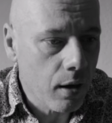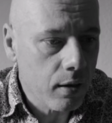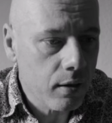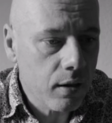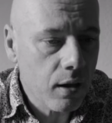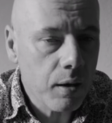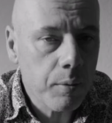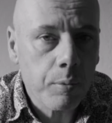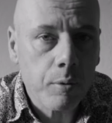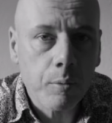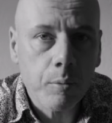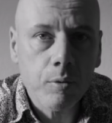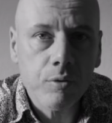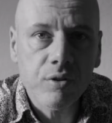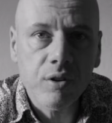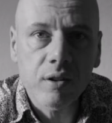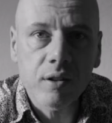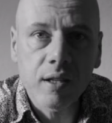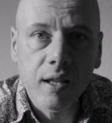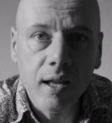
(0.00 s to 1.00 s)
and they
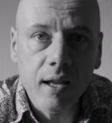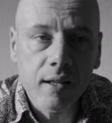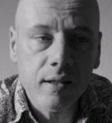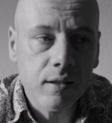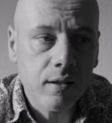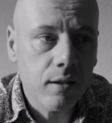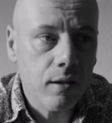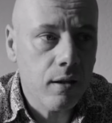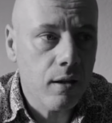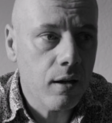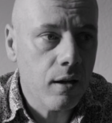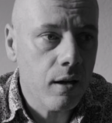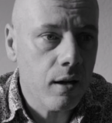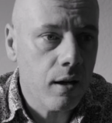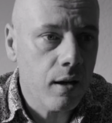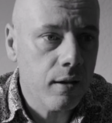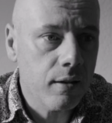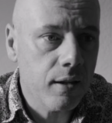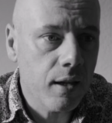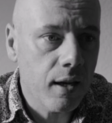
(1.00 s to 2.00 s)
proposed
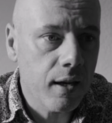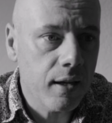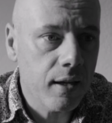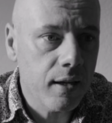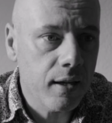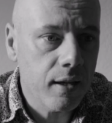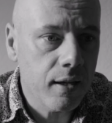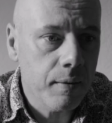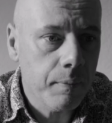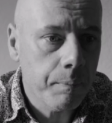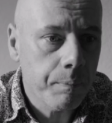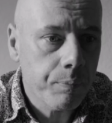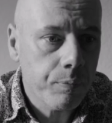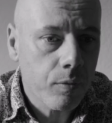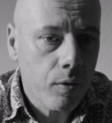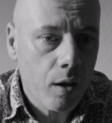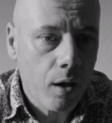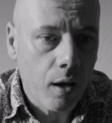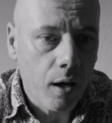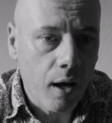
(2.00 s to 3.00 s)
that they
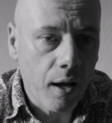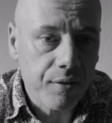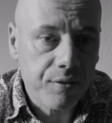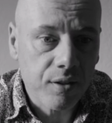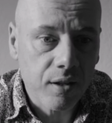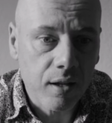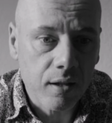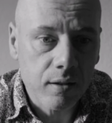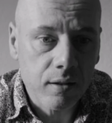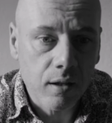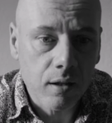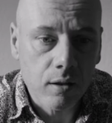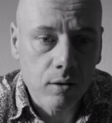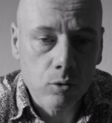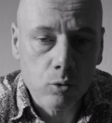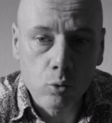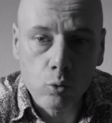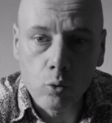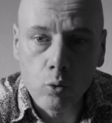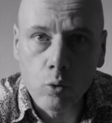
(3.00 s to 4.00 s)
asked
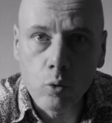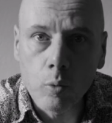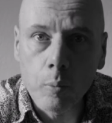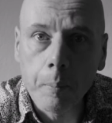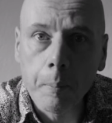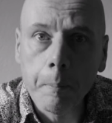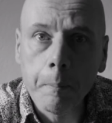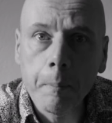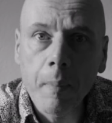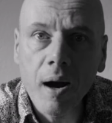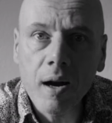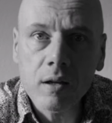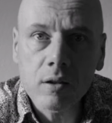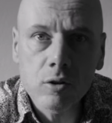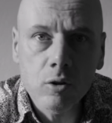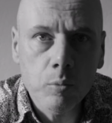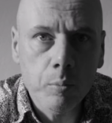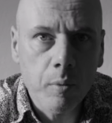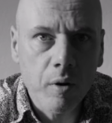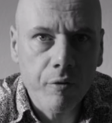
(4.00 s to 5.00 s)
to
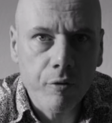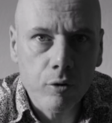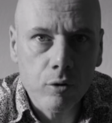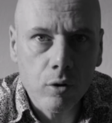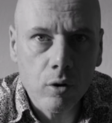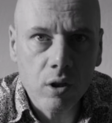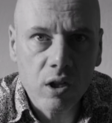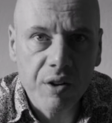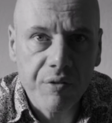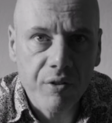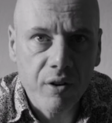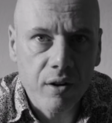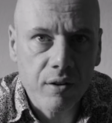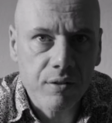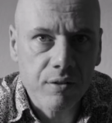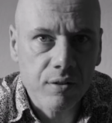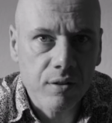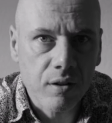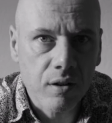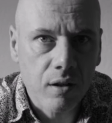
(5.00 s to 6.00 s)
magnum
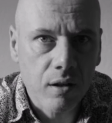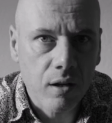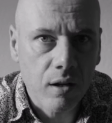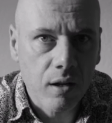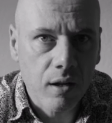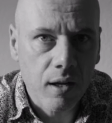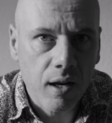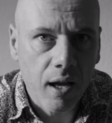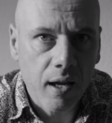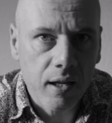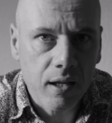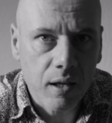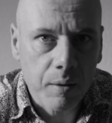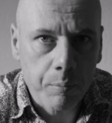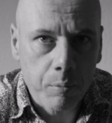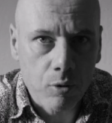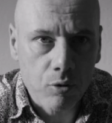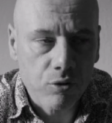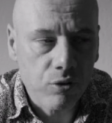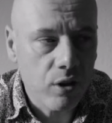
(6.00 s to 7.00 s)
photographers like
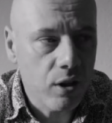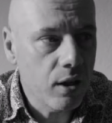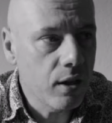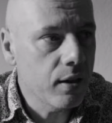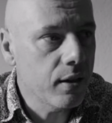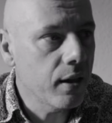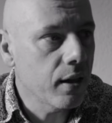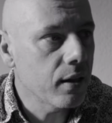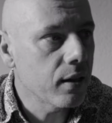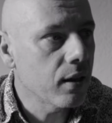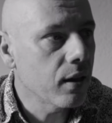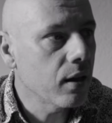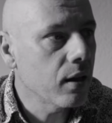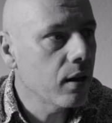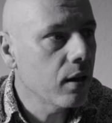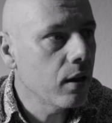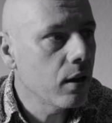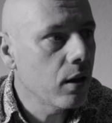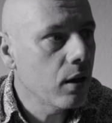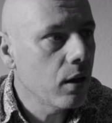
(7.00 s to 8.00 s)
Bruce Gilden
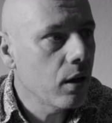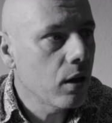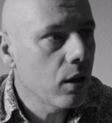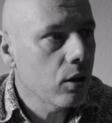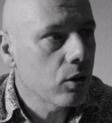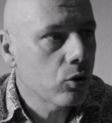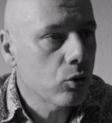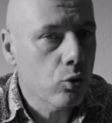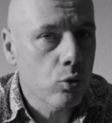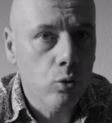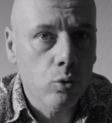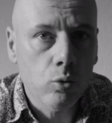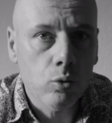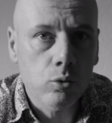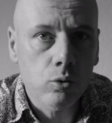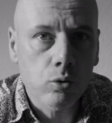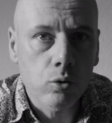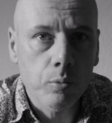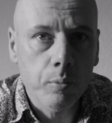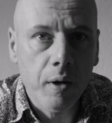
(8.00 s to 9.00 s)

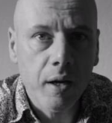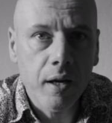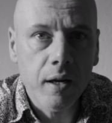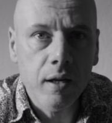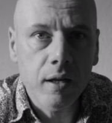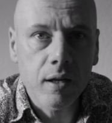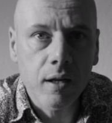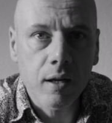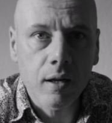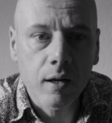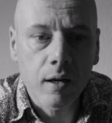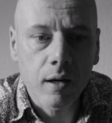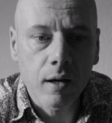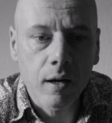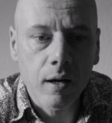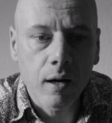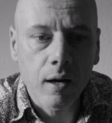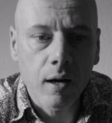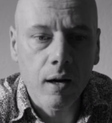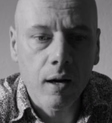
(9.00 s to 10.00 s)
to make
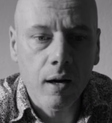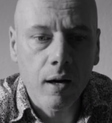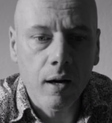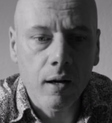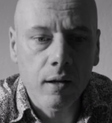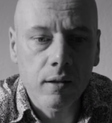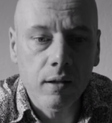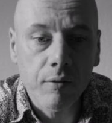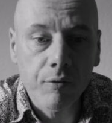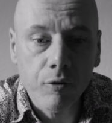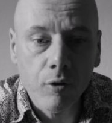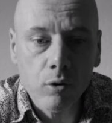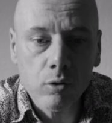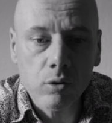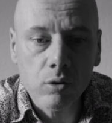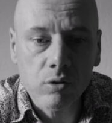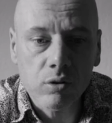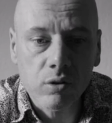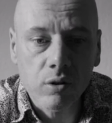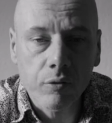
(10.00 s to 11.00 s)
the
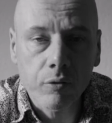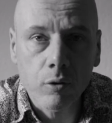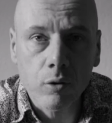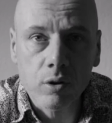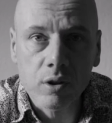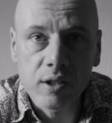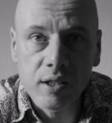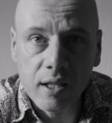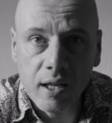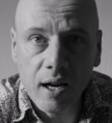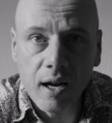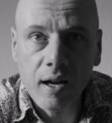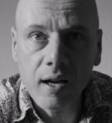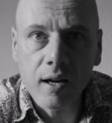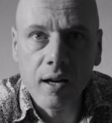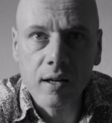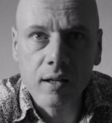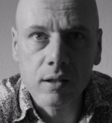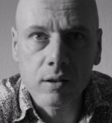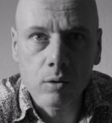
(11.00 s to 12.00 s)
photos for the
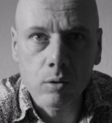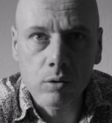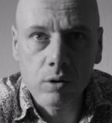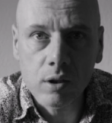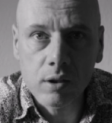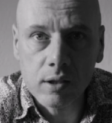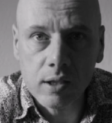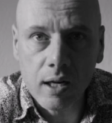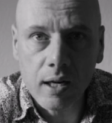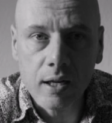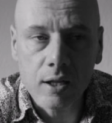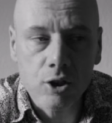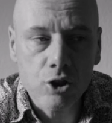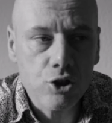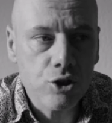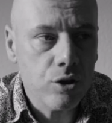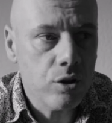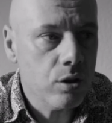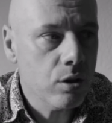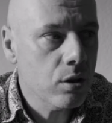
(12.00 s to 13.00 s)
art of the
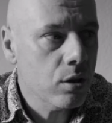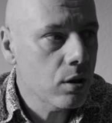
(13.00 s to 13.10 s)
trench